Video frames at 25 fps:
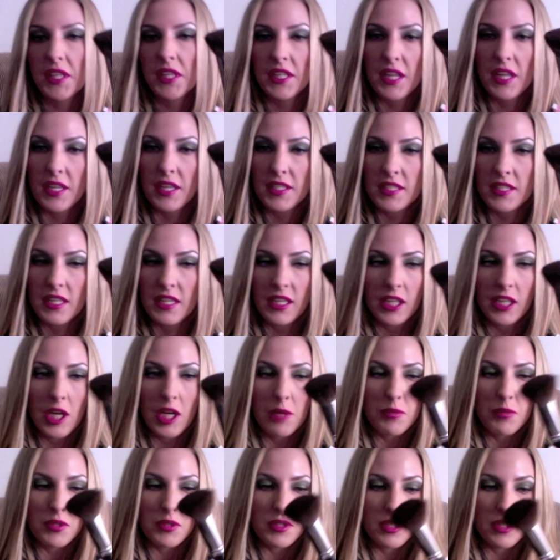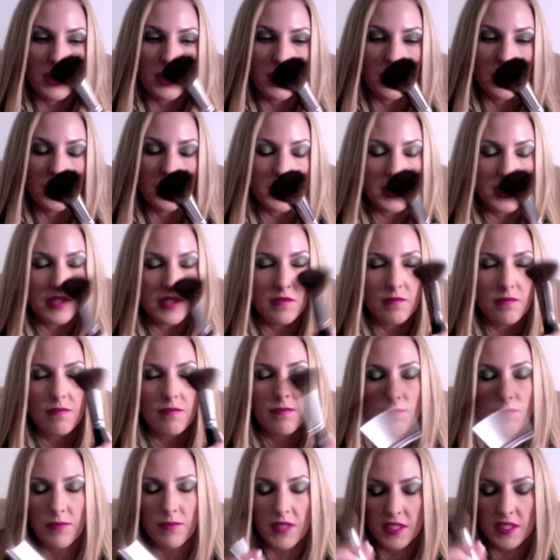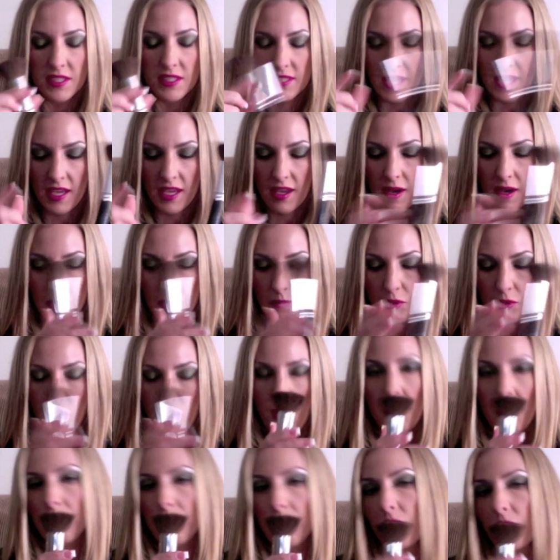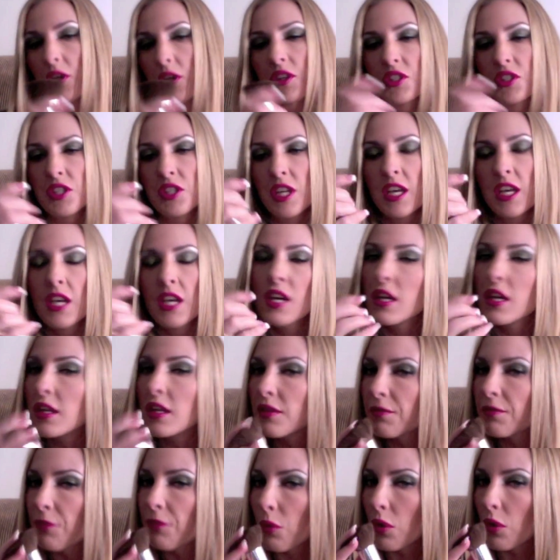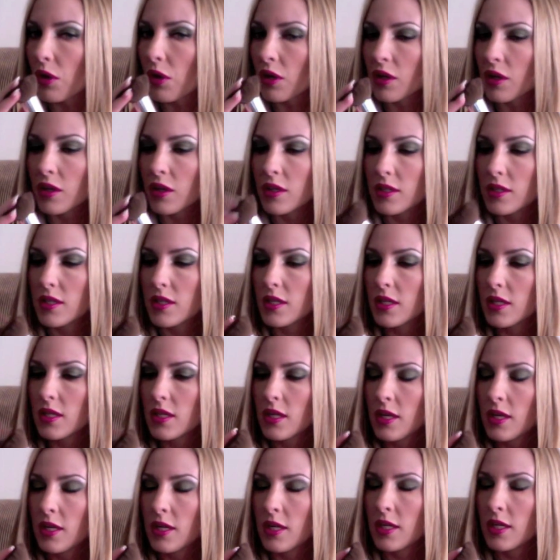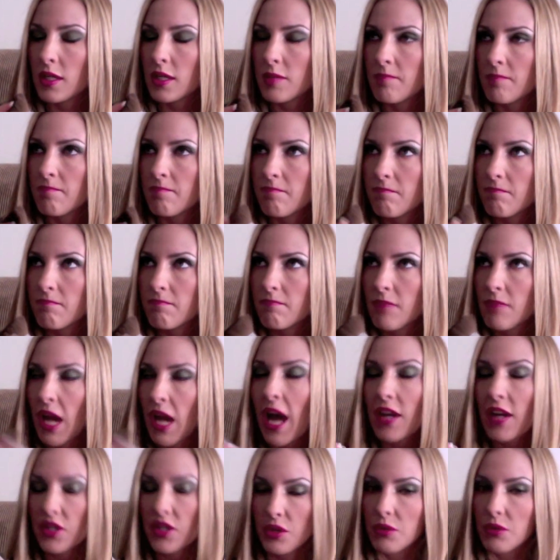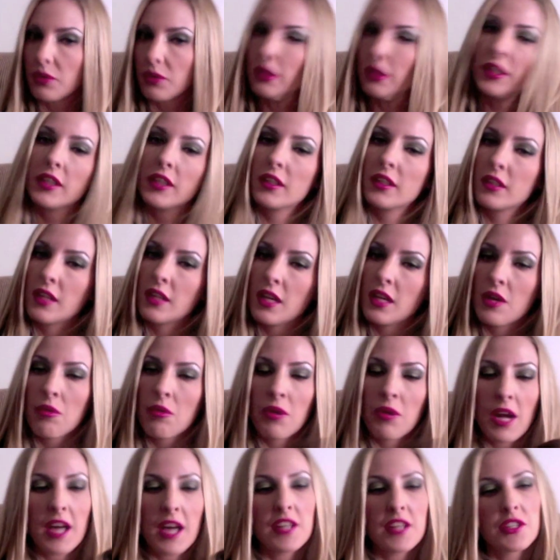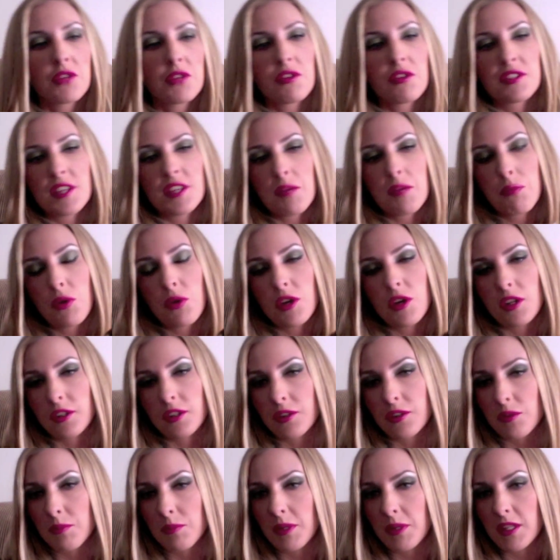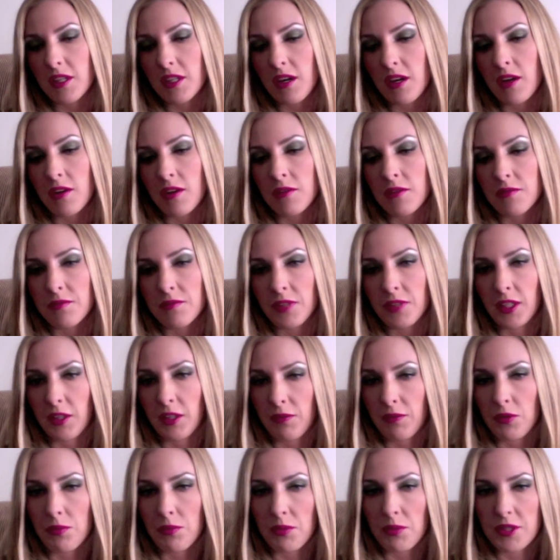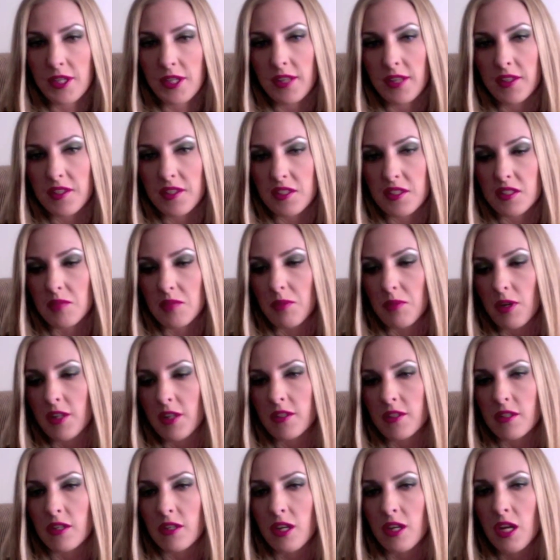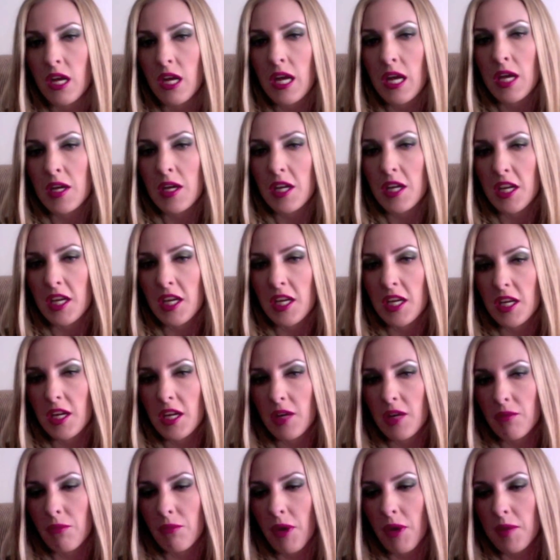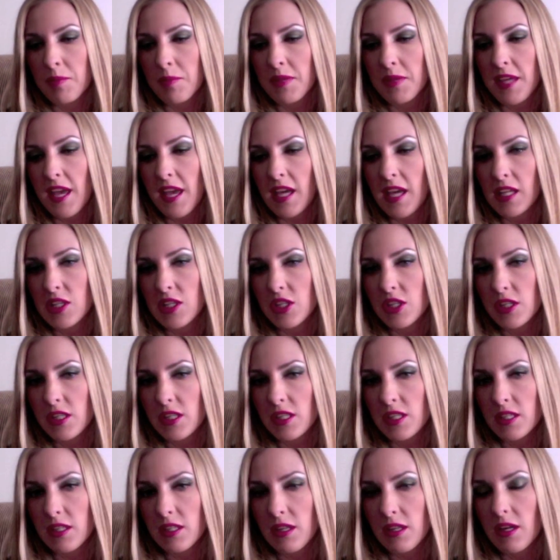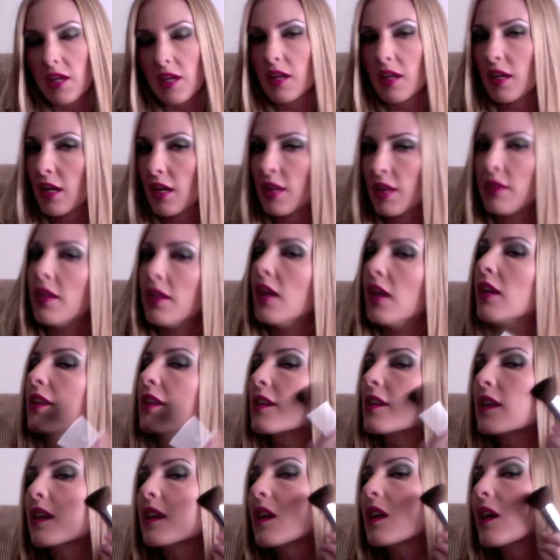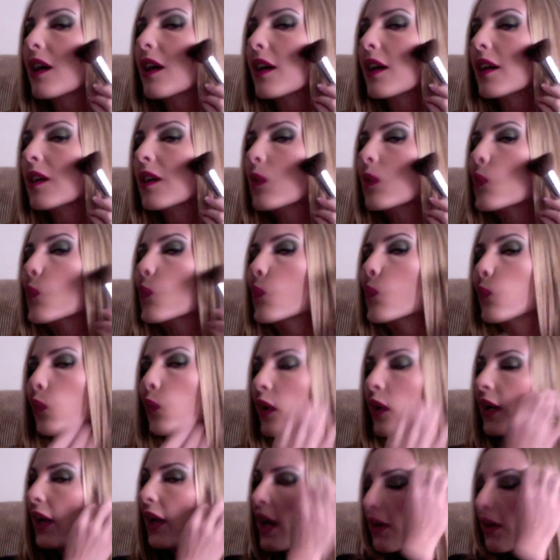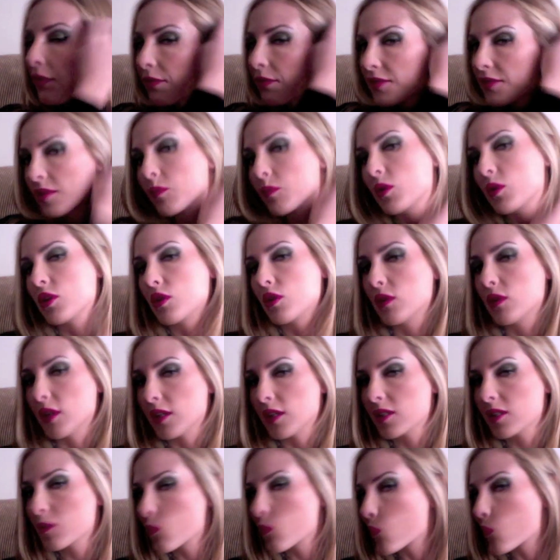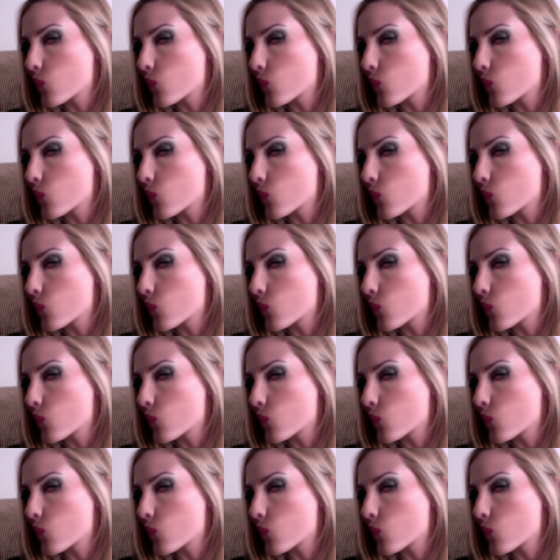nice that it comes, this is a Crown brush for contouring. What I do is I put a little bit of, like if you pretend this is the bronzer, wipe the edge in it, and then like have someone do this,